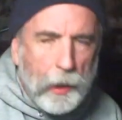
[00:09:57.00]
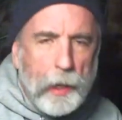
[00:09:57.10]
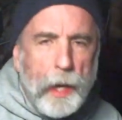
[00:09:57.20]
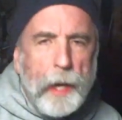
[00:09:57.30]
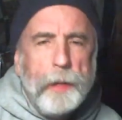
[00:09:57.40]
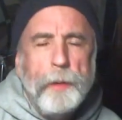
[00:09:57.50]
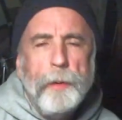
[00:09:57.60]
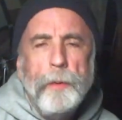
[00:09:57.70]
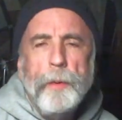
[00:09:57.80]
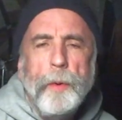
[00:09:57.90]
I
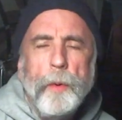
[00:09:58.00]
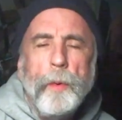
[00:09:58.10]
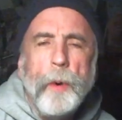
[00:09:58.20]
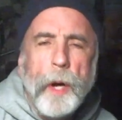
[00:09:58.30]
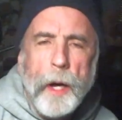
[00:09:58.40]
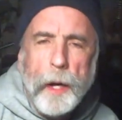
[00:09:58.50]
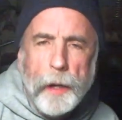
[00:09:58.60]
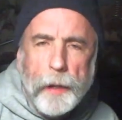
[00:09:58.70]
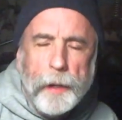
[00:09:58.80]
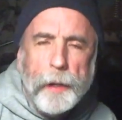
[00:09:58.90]
don't know why
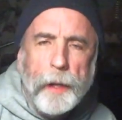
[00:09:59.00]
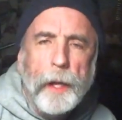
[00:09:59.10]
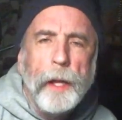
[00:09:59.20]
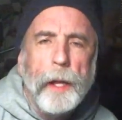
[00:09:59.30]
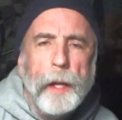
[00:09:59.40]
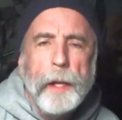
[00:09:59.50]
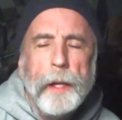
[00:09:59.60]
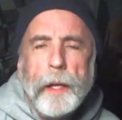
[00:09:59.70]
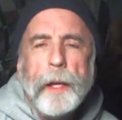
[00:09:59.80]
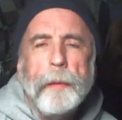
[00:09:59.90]

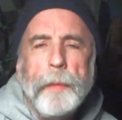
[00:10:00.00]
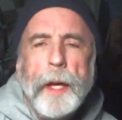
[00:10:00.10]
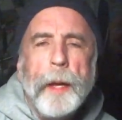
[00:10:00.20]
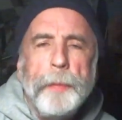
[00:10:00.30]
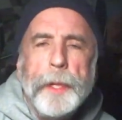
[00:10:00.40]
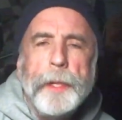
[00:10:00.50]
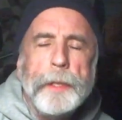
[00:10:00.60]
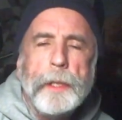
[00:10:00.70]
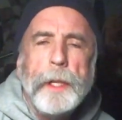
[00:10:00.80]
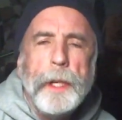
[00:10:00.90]
I'm
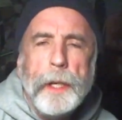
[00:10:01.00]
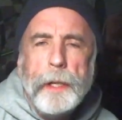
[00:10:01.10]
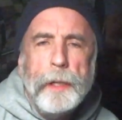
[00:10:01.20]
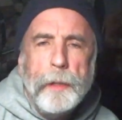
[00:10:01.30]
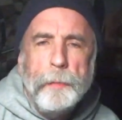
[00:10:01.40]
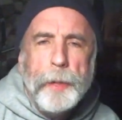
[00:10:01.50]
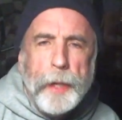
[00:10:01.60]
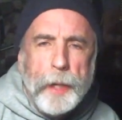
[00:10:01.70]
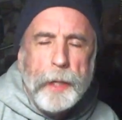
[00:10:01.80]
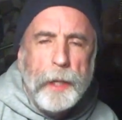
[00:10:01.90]
happiest laying in the
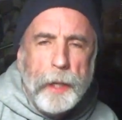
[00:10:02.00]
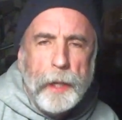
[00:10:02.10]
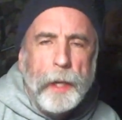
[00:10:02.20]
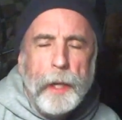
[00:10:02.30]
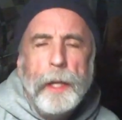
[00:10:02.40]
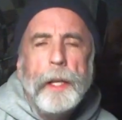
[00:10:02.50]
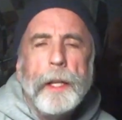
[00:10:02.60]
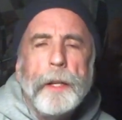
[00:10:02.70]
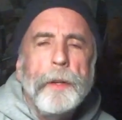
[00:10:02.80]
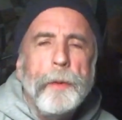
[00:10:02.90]
bed.
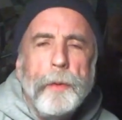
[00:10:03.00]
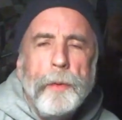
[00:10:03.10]
I don't